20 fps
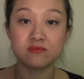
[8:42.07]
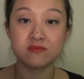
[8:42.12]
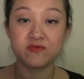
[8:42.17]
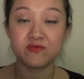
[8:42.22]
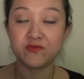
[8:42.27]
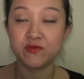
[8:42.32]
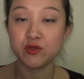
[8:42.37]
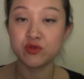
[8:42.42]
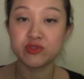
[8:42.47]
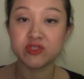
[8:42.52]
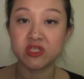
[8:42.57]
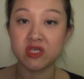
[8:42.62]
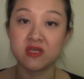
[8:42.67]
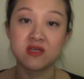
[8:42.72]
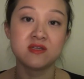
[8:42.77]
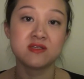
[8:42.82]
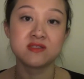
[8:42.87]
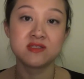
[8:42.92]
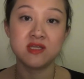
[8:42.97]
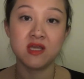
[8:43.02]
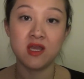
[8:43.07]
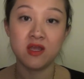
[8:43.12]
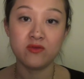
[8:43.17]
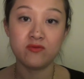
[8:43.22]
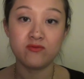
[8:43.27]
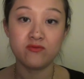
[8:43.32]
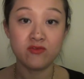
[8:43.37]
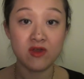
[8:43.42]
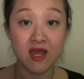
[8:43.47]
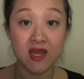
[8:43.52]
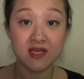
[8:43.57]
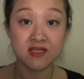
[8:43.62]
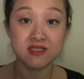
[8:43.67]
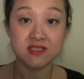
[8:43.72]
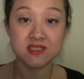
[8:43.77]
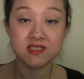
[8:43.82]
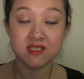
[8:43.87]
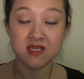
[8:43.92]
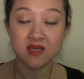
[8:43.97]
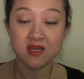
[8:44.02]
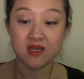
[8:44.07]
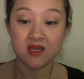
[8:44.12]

fuchsias and reds